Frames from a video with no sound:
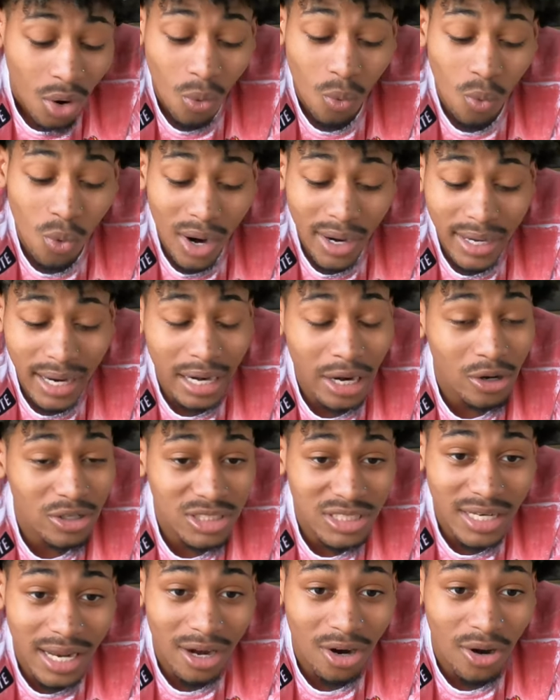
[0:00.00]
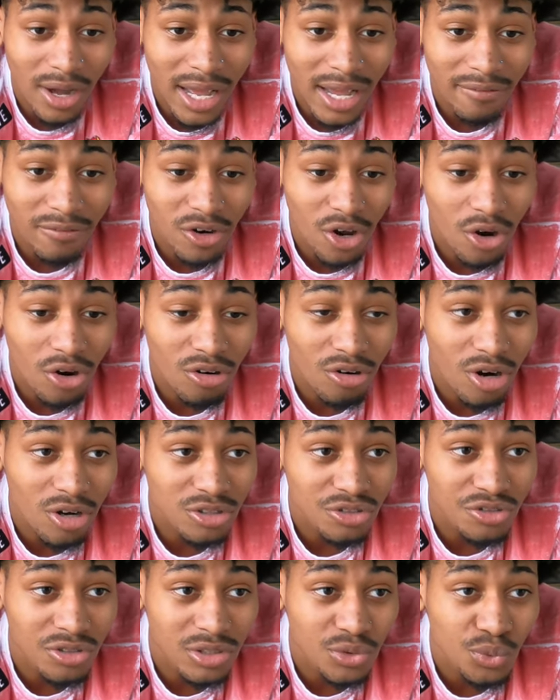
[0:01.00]
one, I know she not gonna have no
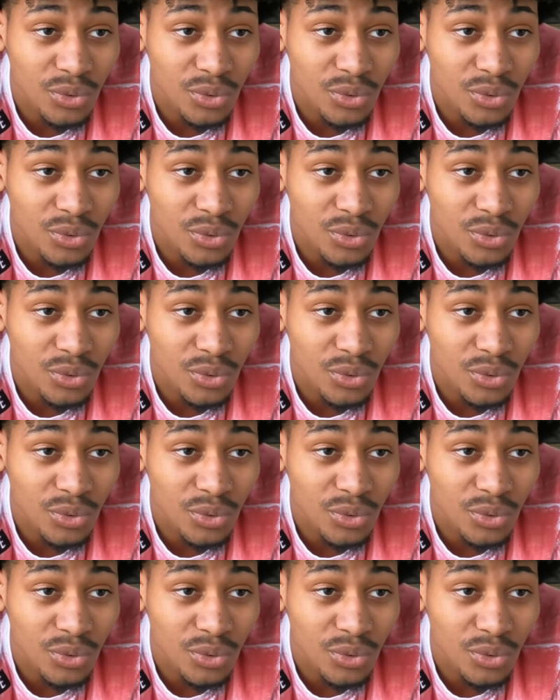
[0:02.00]
groceries.